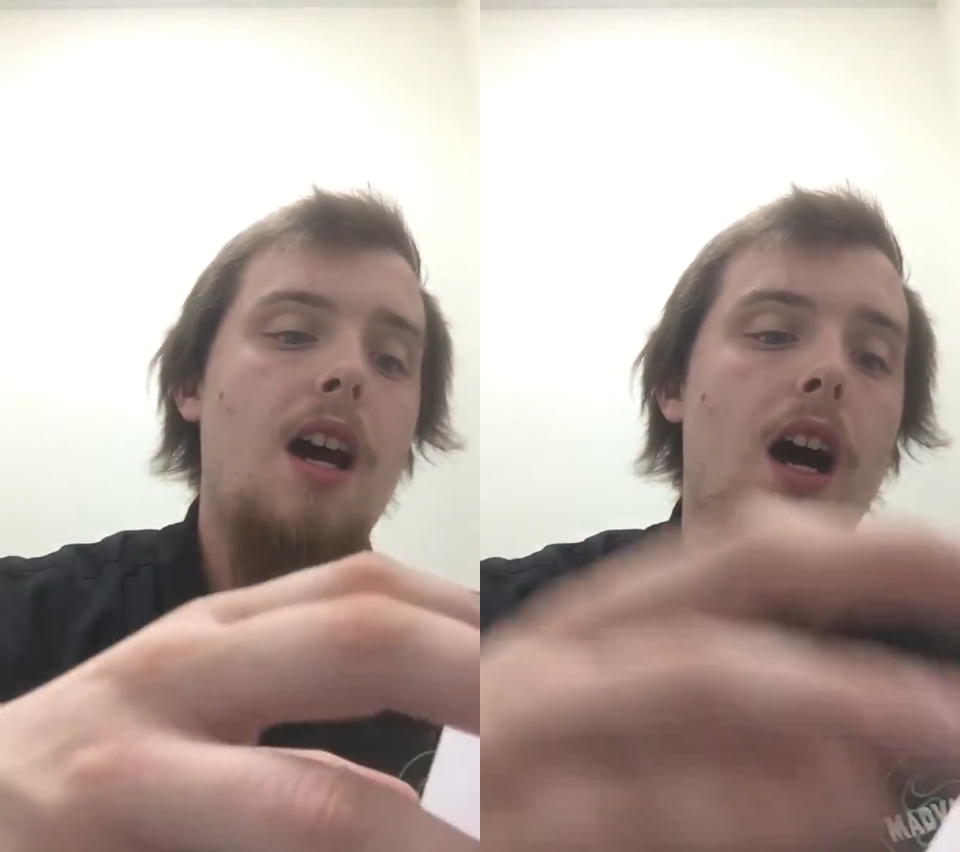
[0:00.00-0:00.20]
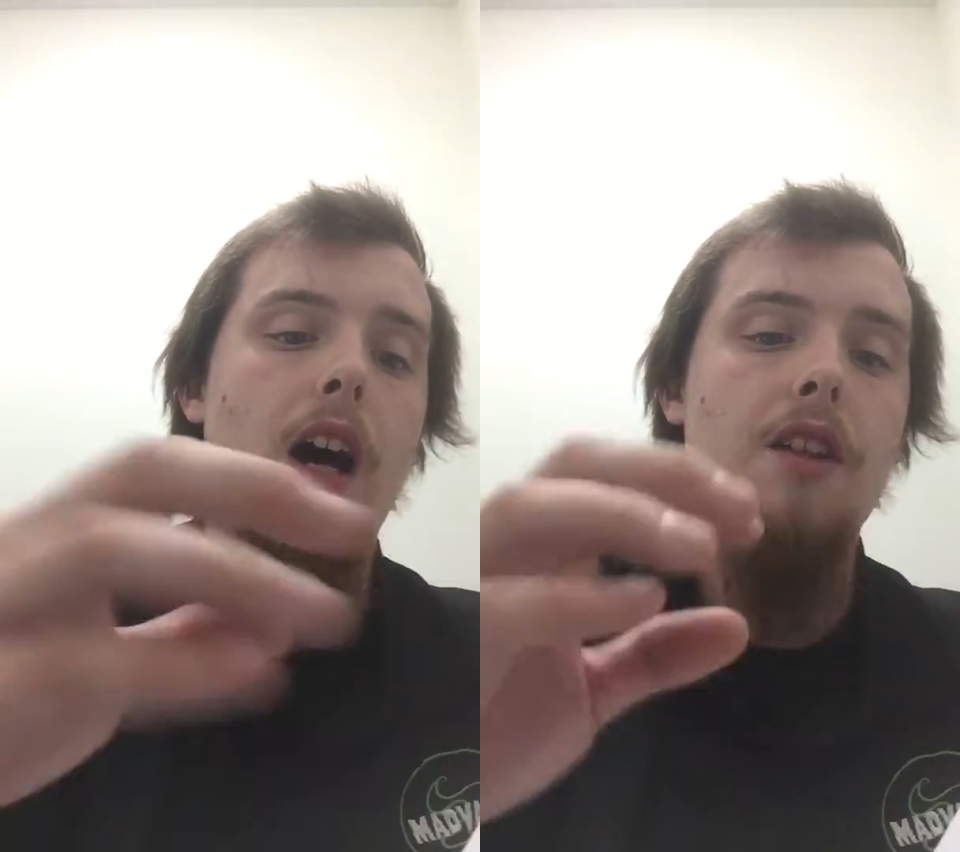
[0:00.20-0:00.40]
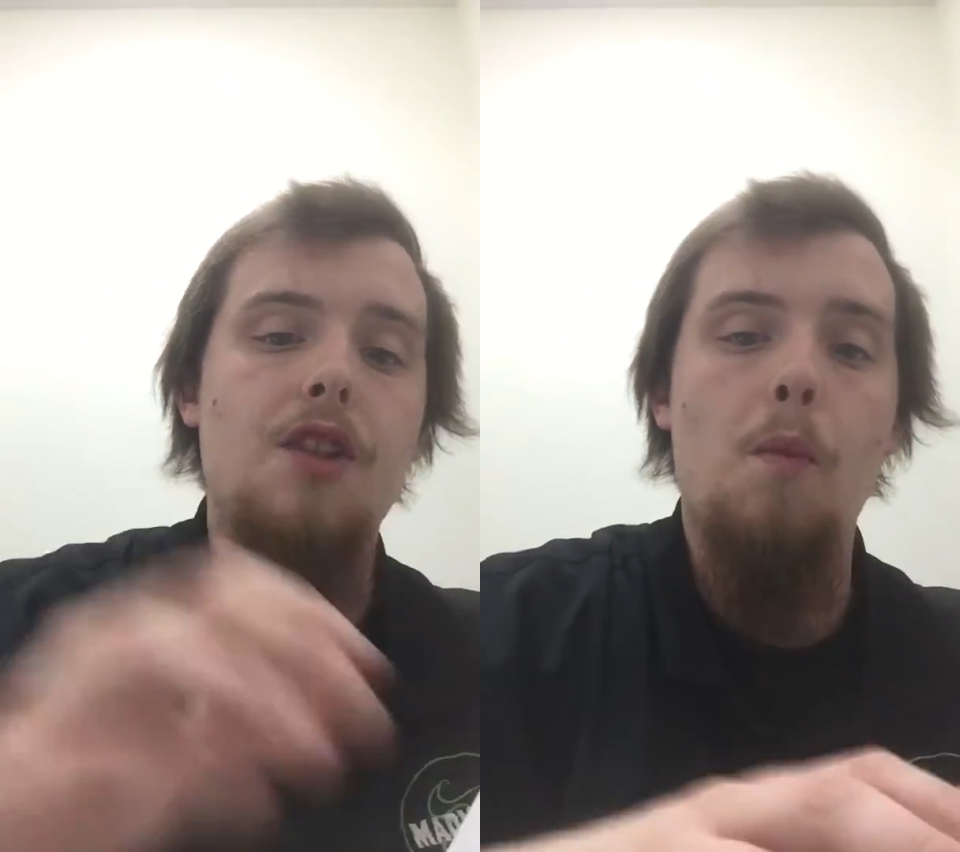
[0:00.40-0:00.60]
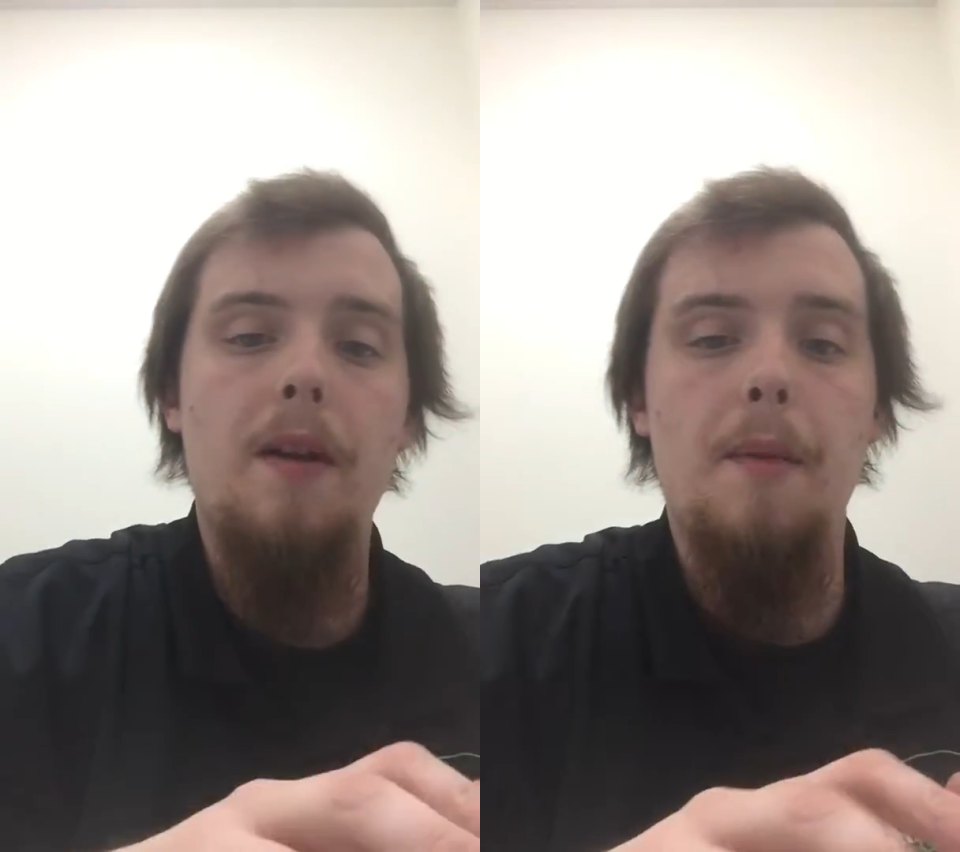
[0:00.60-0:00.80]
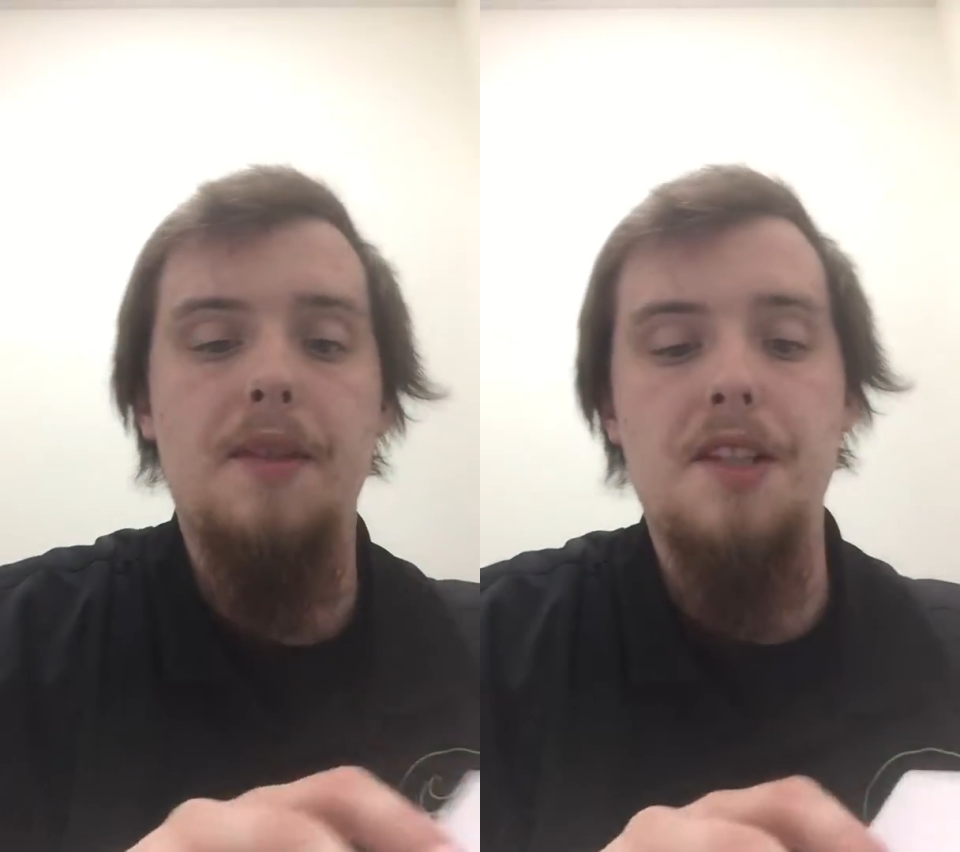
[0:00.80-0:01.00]
Let's
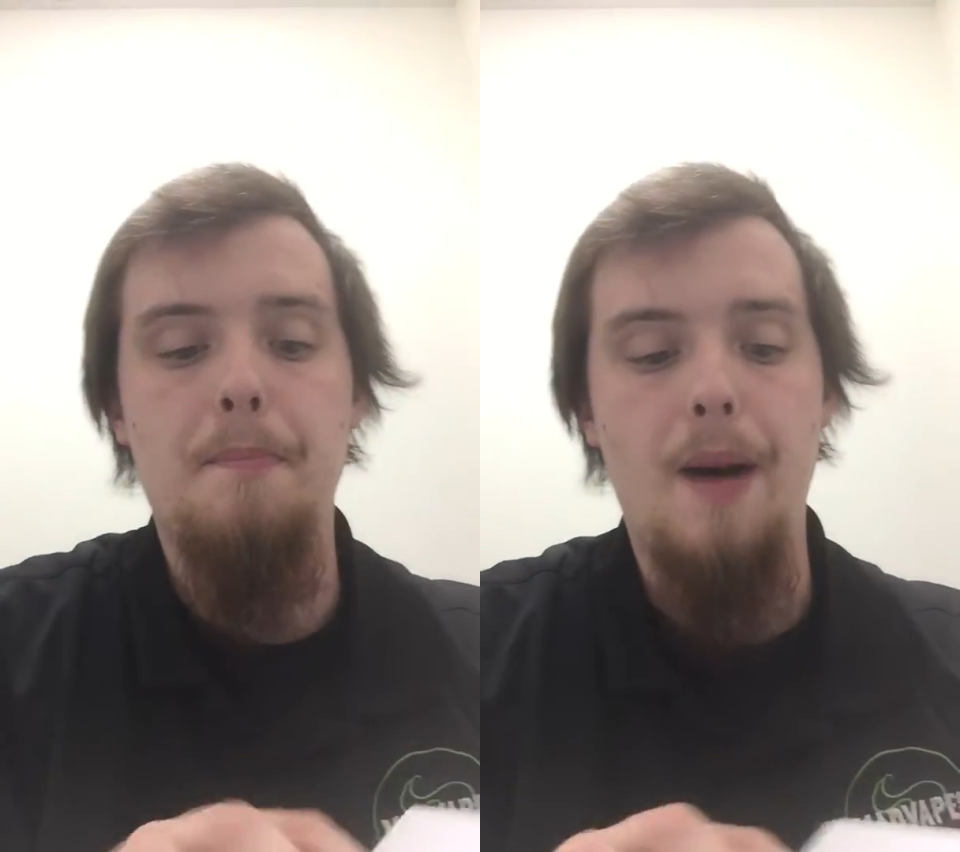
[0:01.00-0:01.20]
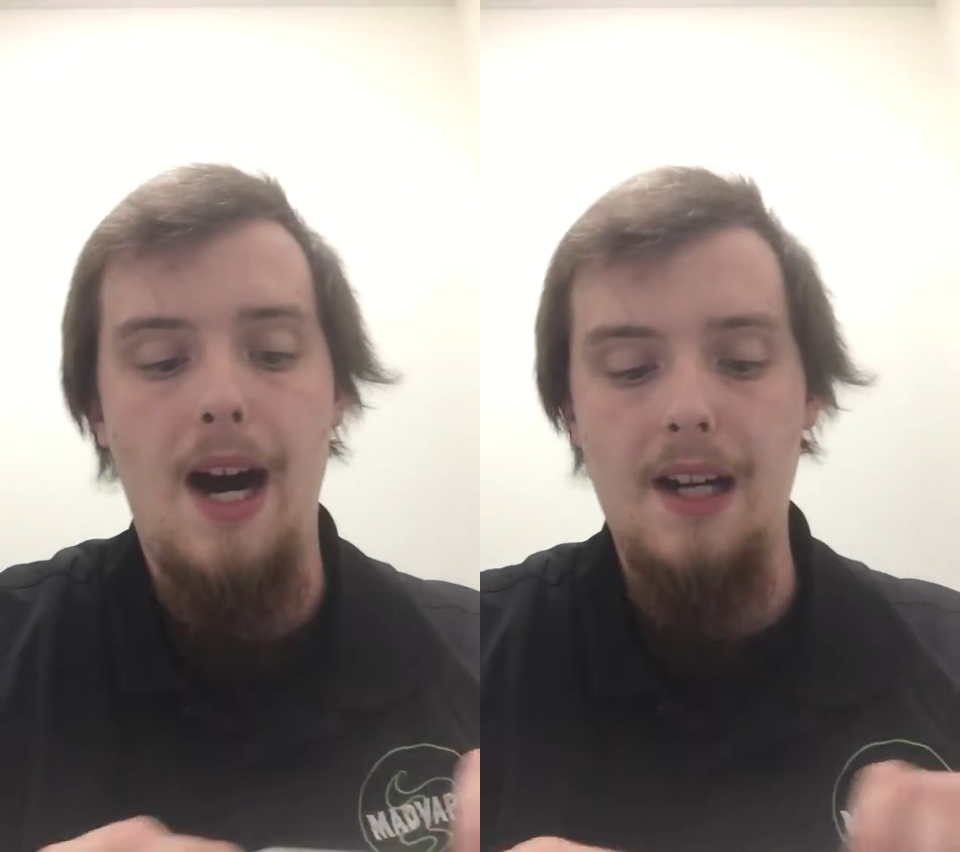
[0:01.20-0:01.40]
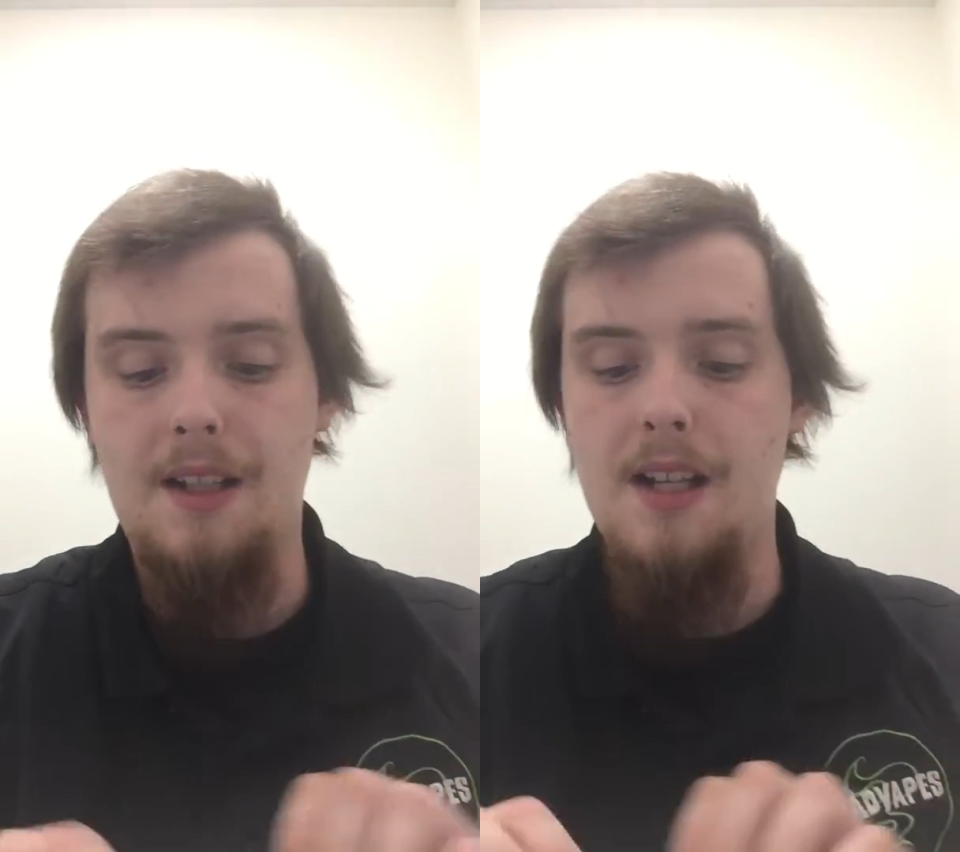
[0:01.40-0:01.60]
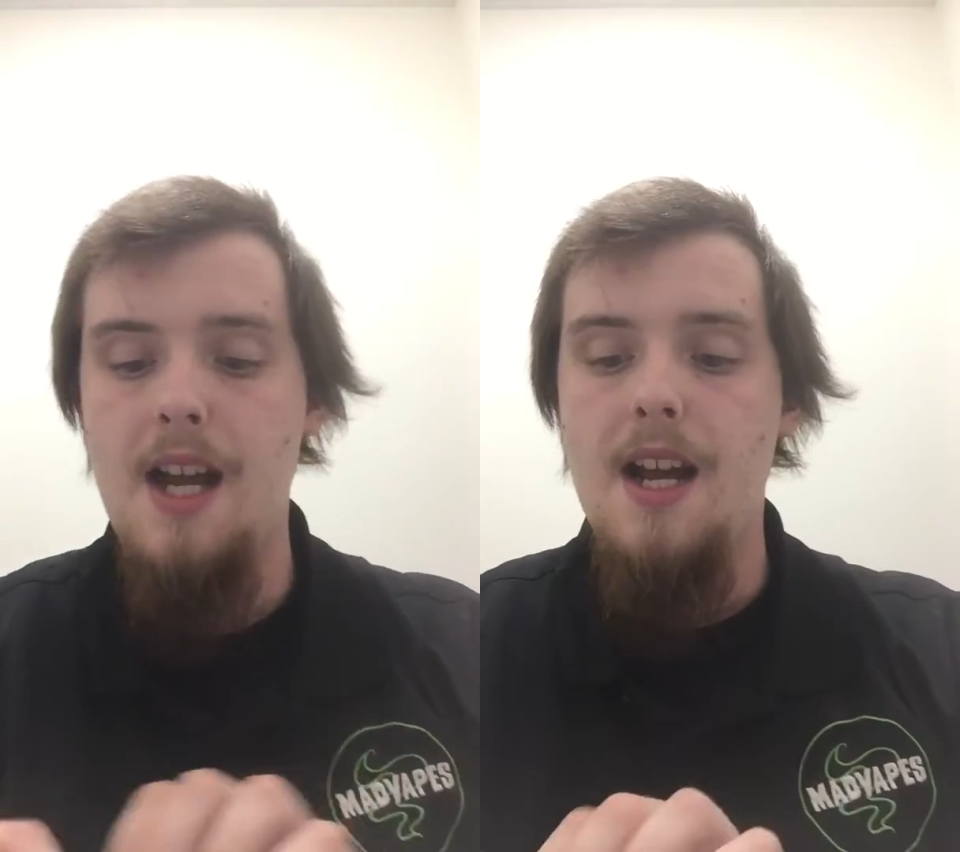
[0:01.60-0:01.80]
open up this box.